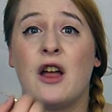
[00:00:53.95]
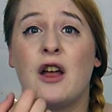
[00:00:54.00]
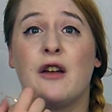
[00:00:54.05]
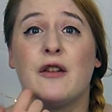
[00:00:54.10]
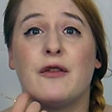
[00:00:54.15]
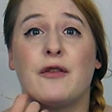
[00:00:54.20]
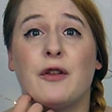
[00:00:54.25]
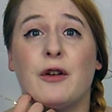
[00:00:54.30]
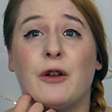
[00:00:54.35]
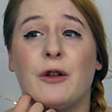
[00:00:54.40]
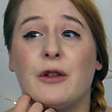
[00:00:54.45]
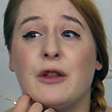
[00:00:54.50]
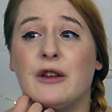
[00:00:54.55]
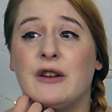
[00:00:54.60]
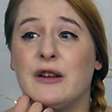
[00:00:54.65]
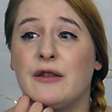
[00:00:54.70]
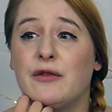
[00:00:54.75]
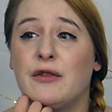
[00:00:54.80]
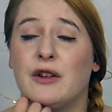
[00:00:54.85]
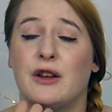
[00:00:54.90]
for the
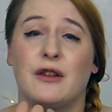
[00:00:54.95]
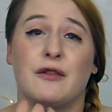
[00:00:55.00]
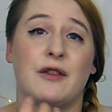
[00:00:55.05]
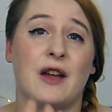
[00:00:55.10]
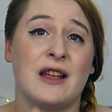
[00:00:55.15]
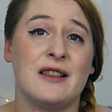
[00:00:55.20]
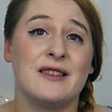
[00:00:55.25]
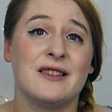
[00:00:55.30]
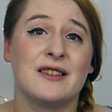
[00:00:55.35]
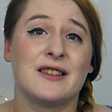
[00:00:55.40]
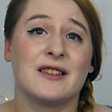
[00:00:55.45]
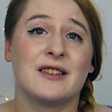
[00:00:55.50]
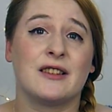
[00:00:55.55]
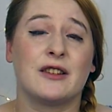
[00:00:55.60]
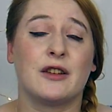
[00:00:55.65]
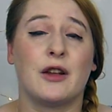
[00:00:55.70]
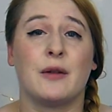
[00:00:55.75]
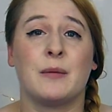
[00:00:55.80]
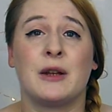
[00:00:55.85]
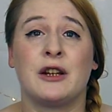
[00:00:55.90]
different events,
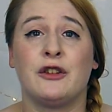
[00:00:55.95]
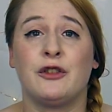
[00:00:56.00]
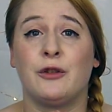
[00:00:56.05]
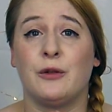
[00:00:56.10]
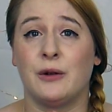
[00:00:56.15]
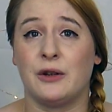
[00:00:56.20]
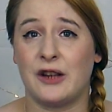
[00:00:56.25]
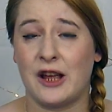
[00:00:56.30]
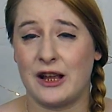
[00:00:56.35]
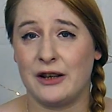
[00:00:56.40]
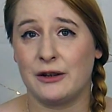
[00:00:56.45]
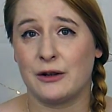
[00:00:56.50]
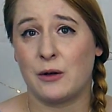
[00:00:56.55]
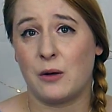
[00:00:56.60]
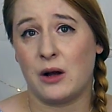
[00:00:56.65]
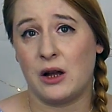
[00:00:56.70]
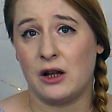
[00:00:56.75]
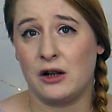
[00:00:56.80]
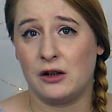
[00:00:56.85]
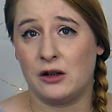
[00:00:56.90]
so I managed to attend
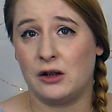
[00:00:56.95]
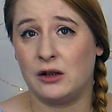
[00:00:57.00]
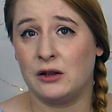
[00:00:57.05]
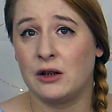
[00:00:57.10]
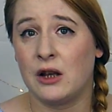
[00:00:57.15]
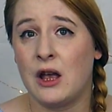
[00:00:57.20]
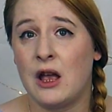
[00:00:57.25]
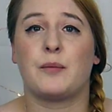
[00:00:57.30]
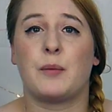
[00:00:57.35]
quite a lot,